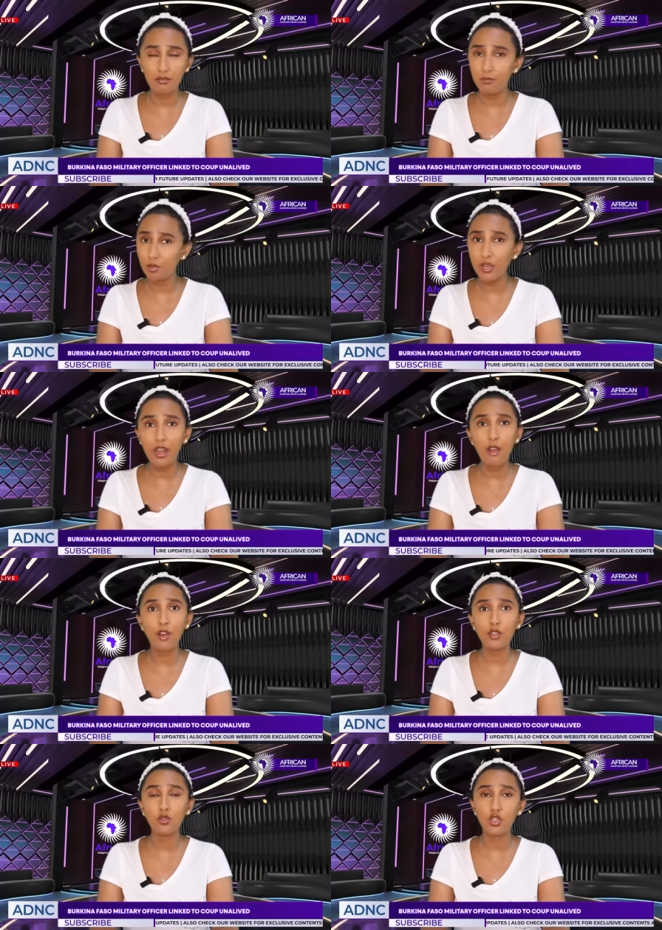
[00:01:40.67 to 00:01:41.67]
Burkina
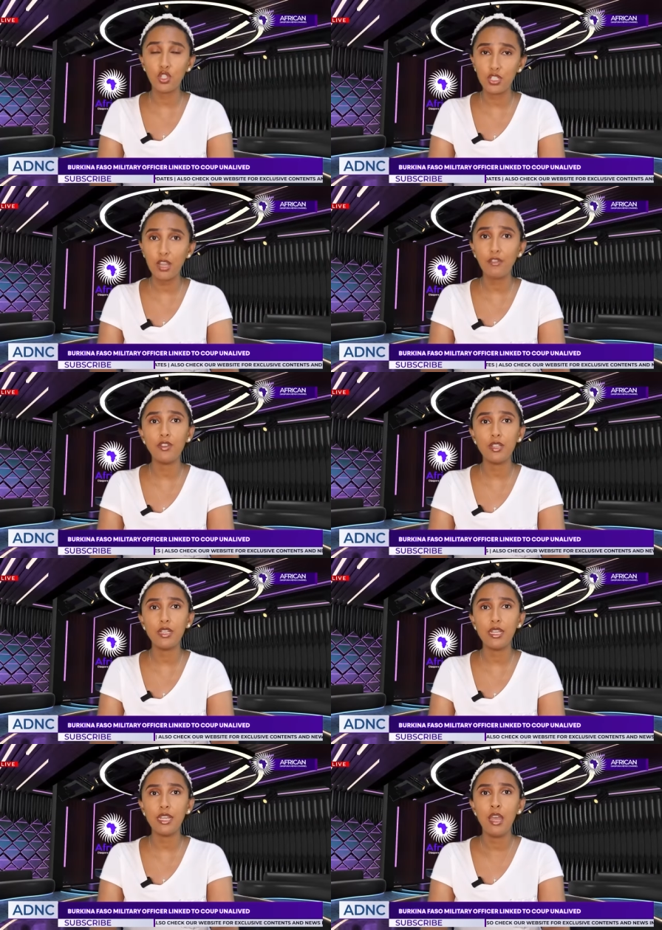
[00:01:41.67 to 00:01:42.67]
Faso should
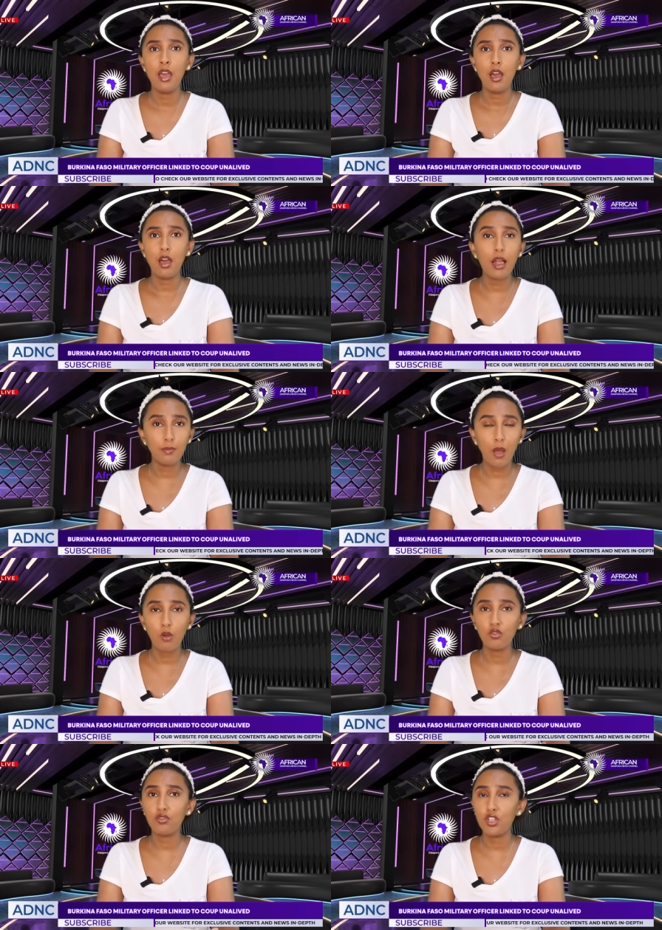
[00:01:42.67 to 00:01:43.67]
definitely help
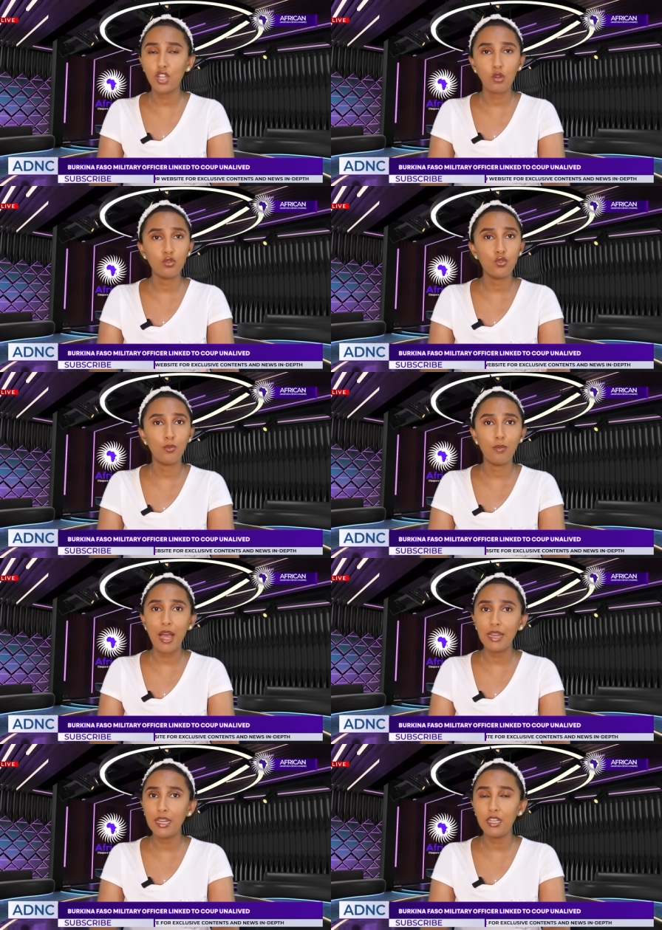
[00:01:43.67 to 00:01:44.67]
out, reach out to
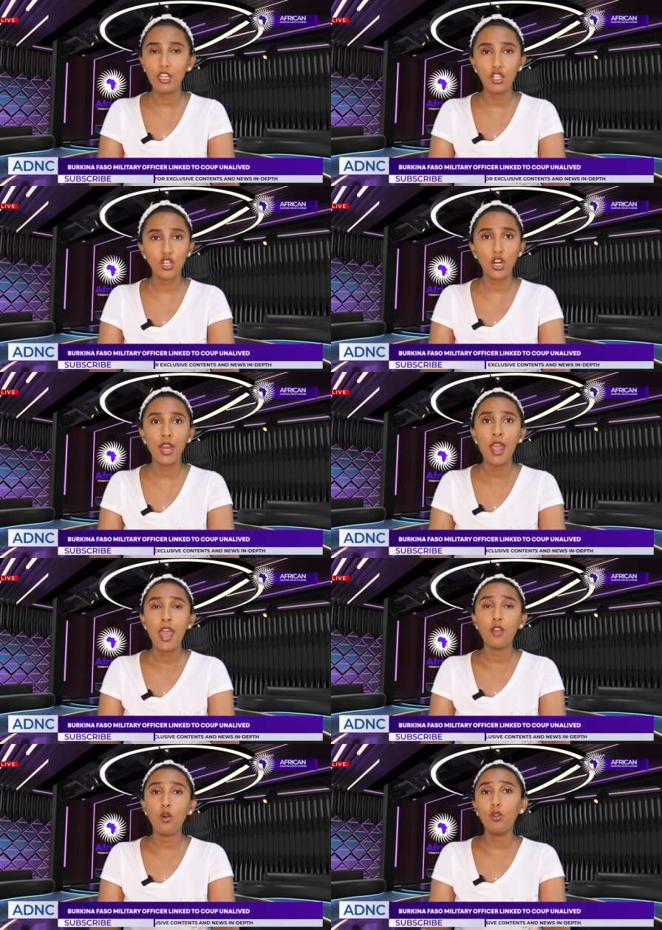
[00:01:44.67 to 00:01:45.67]
Mali, Niger,
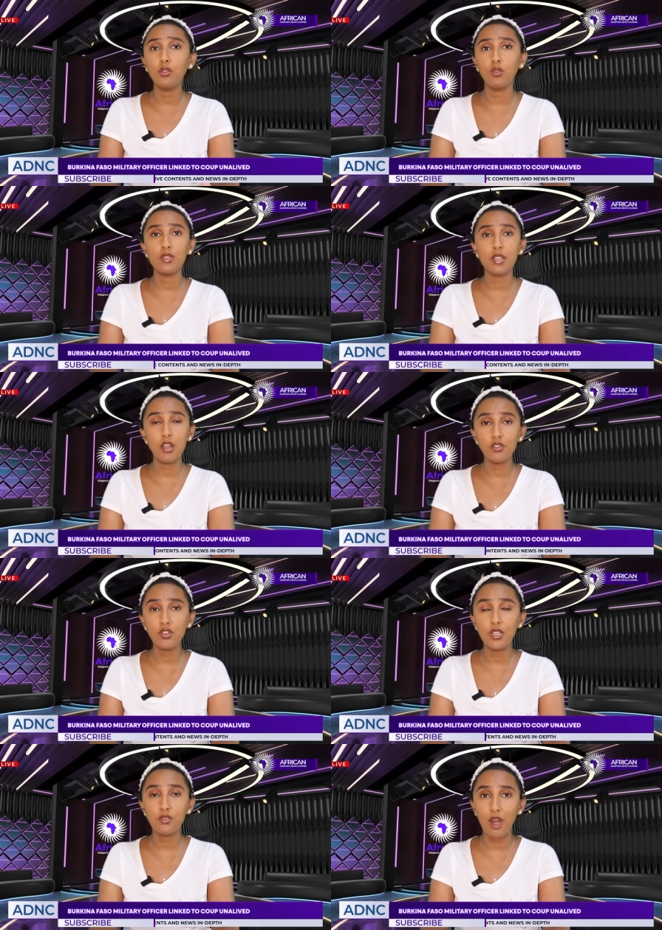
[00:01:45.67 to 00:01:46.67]
and all those
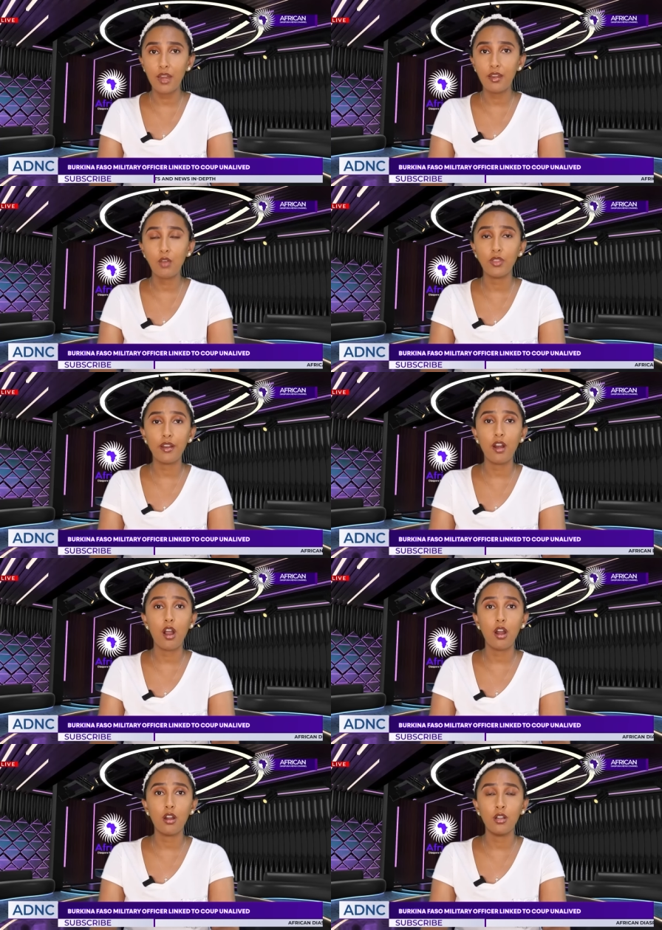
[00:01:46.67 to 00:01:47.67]
countries right now that
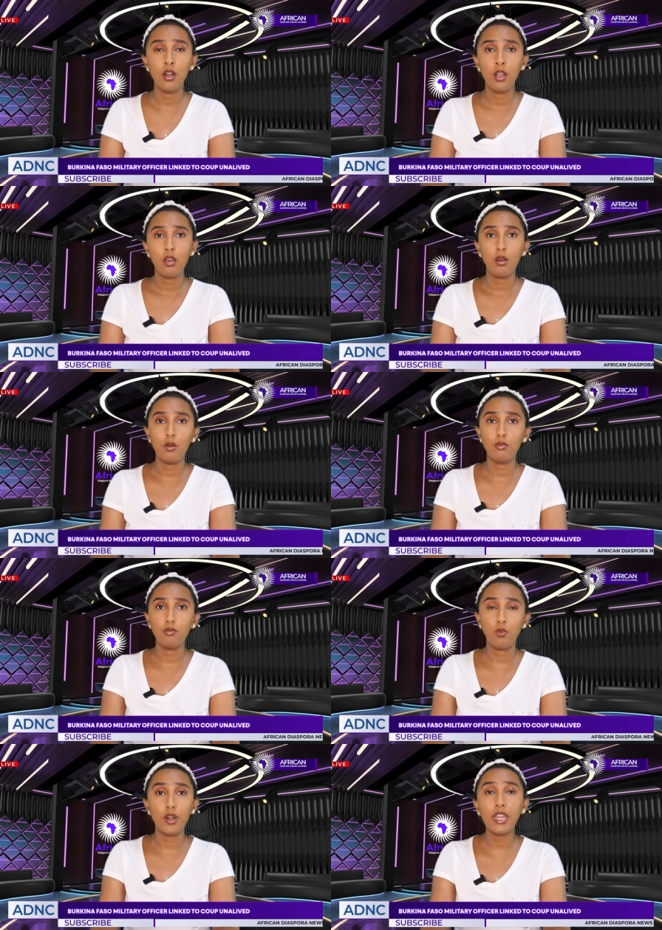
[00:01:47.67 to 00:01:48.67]
are
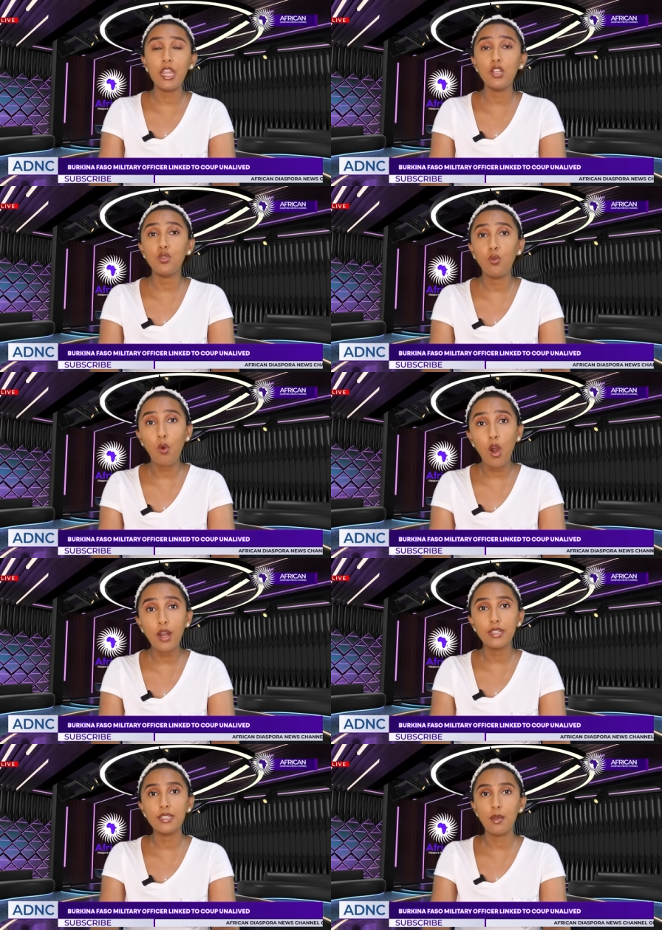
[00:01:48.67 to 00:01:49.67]
working
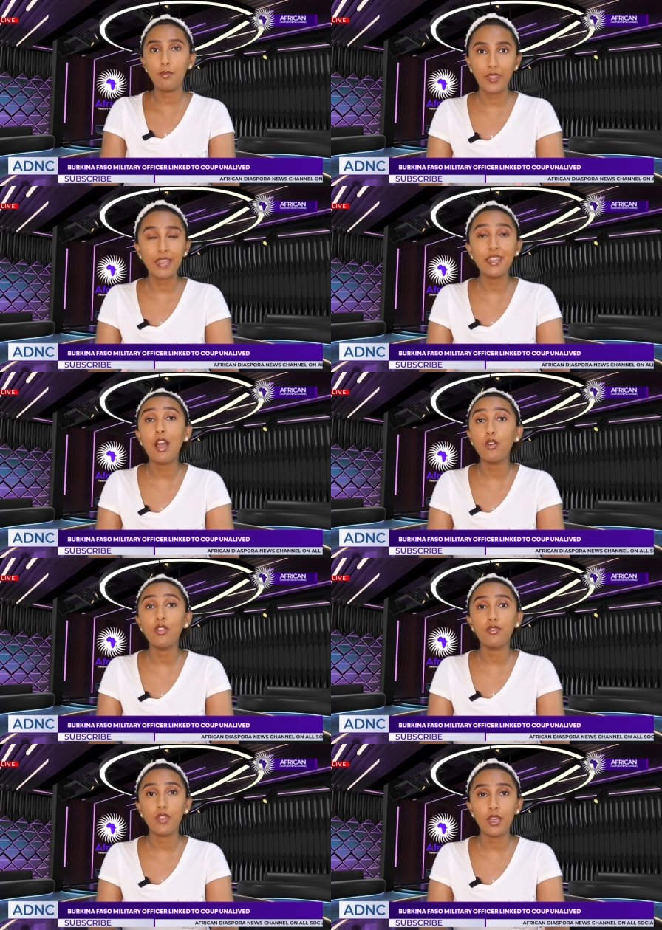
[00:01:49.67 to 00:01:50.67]
towards getting out
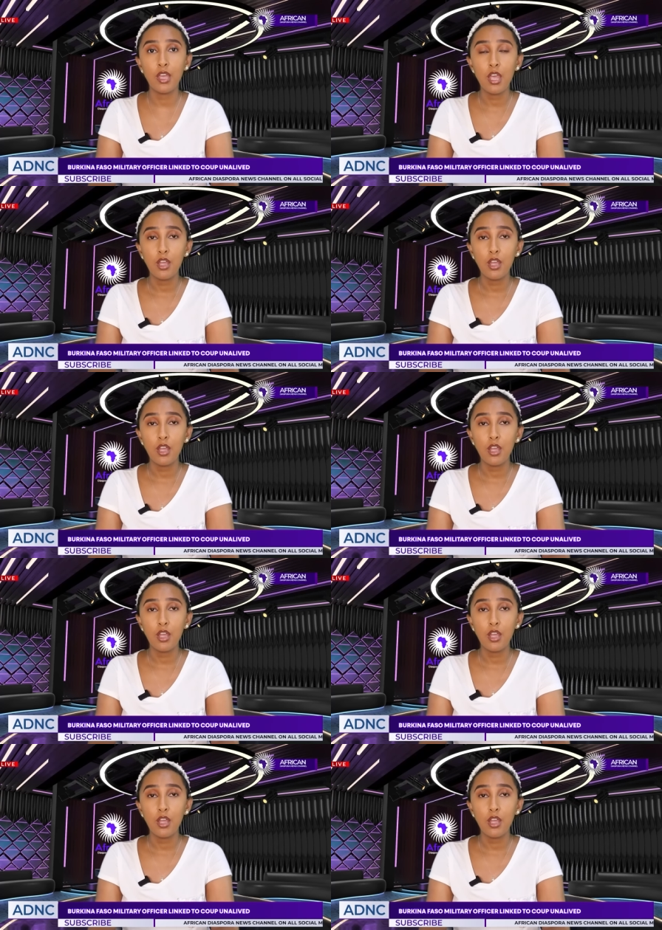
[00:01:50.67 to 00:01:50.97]
of the